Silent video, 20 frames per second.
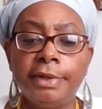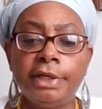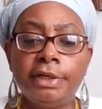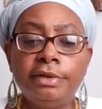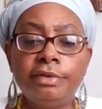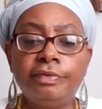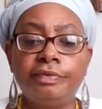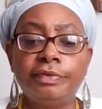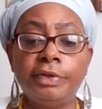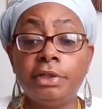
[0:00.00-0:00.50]

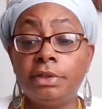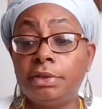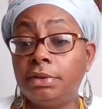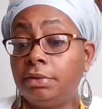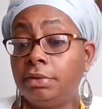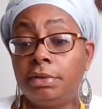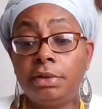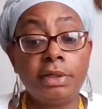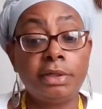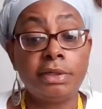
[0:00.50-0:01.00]
If
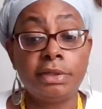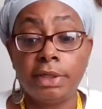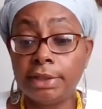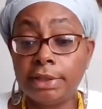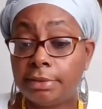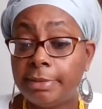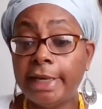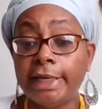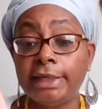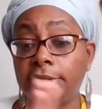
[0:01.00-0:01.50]
it
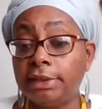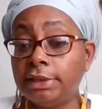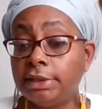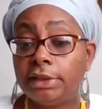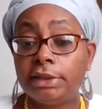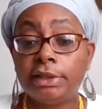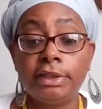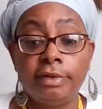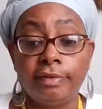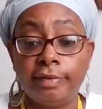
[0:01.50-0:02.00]
doesn't make sense
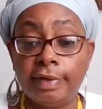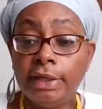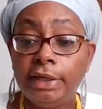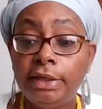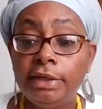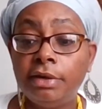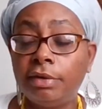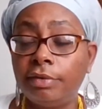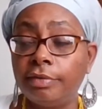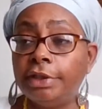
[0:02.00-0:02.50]
to give
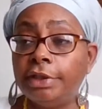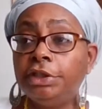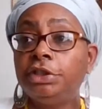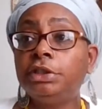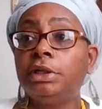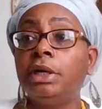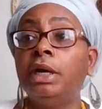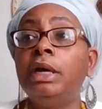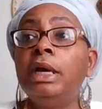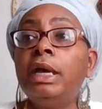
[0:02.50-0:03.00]
any
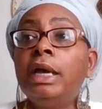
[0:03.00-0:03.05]
orisha